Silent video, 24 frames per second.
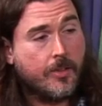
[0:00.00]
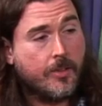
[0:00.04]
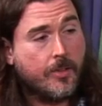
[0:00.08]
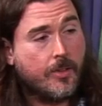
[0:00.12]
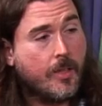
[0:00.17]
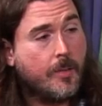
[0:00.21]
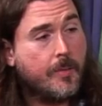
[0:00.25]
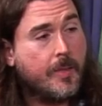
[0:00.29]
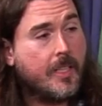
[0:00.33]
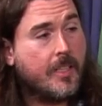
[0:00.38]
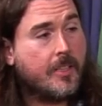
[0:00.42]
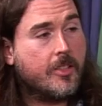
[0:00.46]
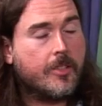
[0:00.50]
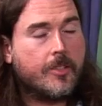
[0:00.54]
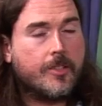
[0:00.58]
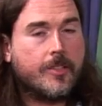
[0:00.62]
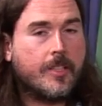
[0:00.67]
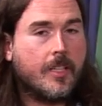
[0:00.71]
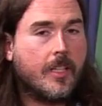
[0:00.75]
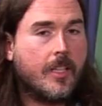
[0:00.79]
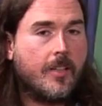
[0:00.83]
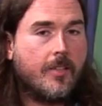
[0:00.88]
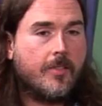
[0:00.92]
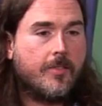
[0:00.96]
No. I mean, it just
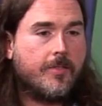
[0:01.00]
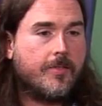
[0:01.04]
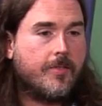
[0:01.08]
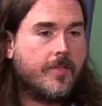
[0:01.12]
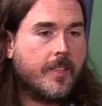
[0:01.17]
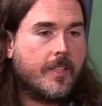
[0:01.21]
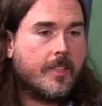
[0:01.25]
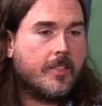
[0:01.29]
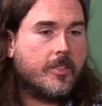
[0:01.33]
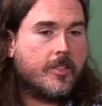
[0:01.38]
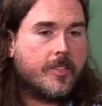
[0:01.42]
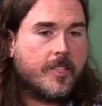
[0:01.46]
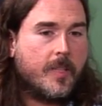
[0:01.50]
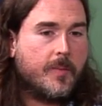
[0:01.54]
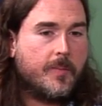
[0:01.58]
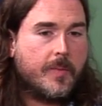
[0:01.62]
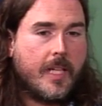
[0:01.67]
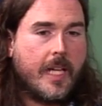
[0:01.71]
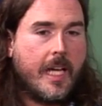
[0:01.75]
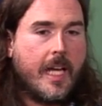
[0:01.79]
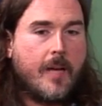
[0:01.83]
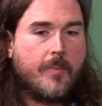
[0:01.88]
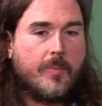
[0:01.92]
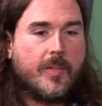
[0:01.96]
kind of it just seemed to
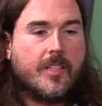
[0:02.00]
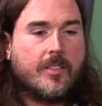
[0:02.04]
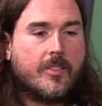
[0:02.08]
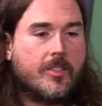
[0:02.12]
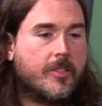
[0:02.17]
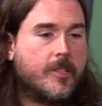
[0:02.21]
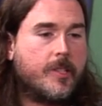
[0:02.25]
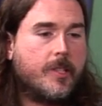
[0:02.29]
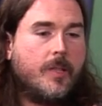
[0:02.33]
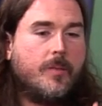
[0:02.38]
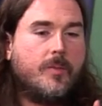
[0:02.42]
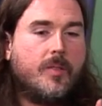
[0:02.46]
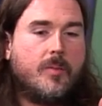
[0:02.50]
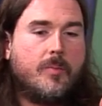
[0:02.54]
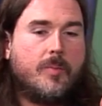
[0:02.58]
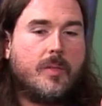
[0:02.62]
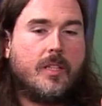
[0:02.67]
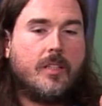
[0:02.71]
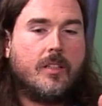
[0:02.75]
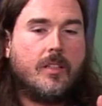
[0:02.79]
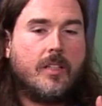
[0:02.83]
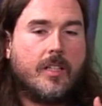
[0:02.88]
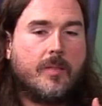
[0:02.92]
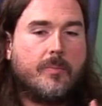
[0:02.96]
happen. It just seemed to
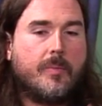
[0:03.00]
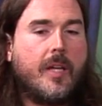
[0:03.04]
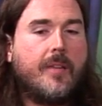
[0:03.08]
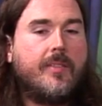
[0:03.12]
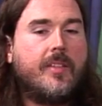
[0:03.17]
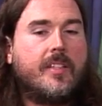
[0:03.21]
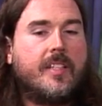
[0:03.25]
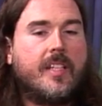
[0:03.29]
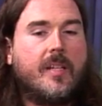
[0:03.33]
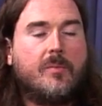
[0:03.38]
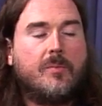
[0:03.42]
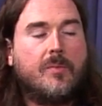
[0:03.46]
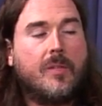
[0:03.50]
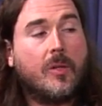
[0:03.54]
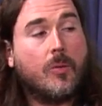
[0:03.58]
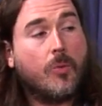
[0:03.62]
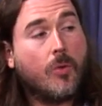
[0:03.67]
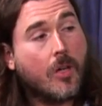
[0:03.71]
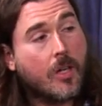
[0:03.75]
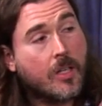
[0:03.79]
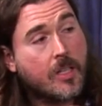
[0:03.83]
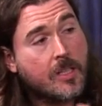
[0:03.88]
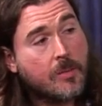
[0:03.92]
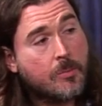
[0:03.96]
be like maybe Tampa Bay
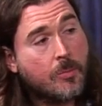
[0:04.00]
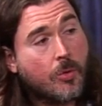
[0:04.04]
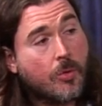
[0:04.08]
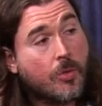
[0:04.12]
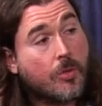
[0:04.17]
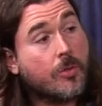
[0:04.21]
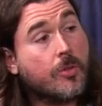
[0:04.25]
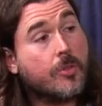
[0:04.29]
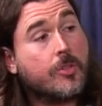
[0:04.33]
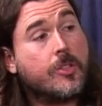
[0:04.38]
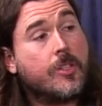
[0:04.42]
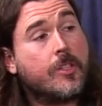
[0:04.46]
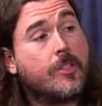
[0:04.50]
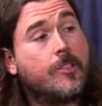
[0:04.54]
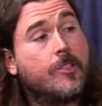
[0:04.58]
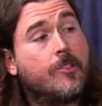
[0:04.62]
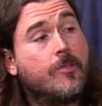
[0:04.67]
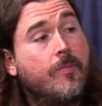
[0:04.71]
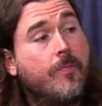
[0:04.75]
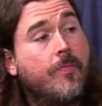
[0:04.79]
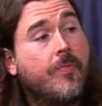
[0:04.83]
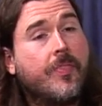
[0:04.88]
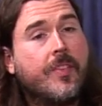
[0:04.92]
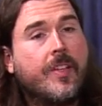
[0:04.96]
wanted it more, or just yep.
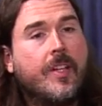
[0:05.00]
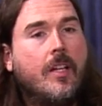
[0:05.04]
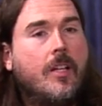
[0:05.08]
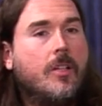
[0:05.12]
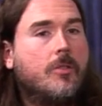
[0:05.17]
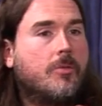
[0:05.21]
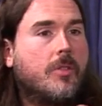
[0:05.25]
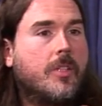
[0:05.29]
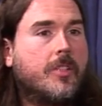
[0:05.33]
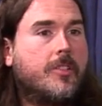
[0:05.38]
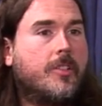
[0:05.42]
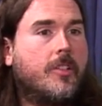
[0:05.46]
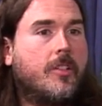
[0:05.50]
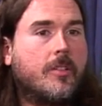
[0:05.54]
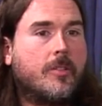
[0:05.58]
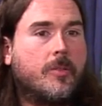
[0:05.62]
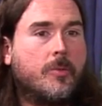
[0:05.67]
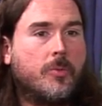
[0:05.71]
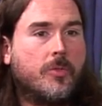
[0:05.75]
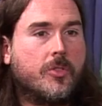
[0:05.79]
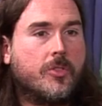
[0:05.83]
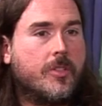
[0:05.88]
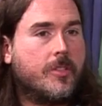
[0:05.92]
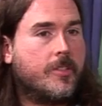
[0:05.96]
Red Sox
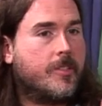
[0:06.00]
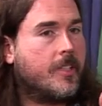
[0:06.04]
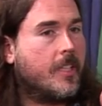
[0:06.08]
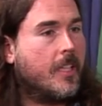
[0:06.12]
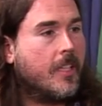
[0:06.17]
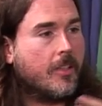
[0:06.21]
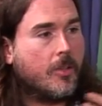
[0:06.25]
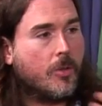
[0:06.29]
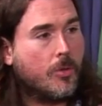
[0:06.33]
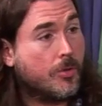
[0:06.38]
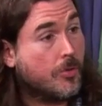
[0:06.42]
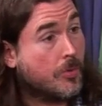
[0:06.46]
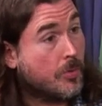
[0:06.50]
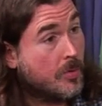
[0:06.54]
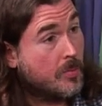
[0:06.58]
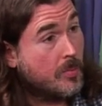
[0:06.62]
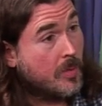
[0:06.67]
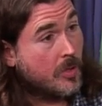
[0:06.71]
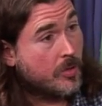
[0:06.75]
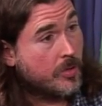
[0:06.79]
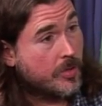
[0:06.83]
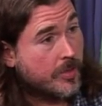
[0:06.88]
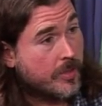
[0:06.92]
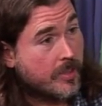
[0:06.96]
were just kind of going through the
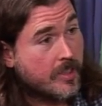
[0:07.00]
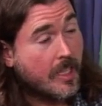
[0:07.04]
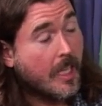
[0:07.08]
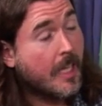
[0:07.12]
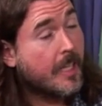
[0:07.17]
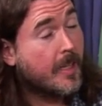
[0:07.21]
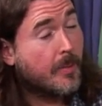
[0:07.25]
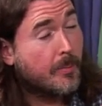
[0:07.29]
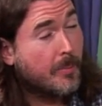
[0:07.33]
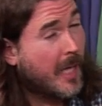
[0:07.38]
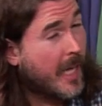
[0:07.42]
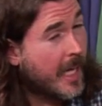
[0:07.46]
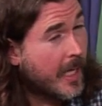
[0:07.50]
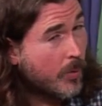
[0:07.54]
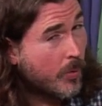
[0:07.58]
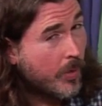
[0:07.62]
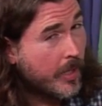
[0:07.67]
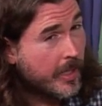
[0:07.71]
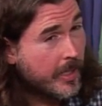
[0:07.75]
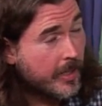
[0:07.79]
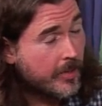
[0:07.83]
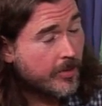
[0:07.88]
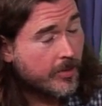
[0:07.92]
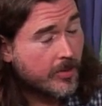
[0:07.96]
motions. Not yep. in a bad
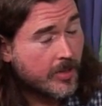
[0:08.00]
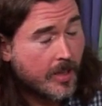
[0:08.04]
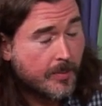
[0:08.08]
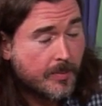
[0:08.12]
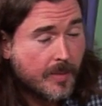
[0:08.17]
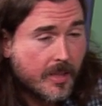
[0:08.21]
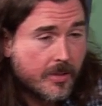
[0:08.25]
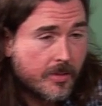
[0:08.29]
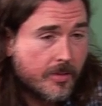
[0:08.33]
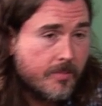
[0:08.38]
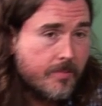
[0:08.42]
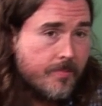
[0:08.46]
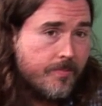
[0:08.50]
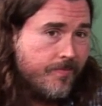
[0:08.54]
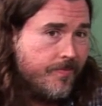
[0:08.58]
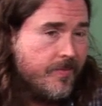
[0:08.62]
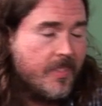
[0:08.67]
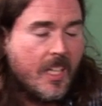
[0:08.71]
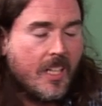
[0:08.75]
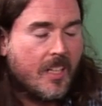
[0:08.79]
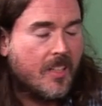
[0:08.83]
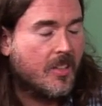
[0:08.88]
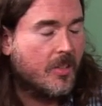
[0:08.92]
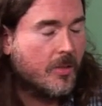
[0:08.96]
way either. Yep. I'm not
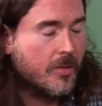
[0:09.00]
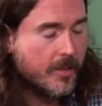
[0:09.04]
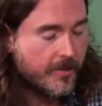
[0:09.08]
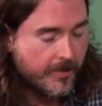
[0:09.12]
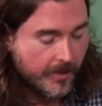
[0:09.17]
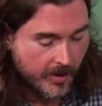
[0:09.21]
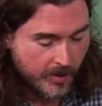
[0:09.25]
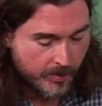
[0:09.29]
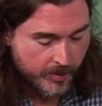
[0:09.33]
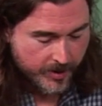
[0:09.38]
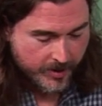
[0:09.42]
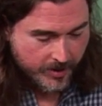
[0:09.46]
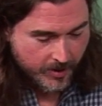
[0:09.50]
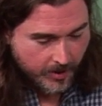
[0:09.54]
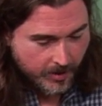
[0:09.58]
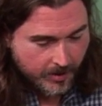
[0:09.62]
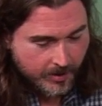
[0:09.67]
I don't know. It's very bizarre.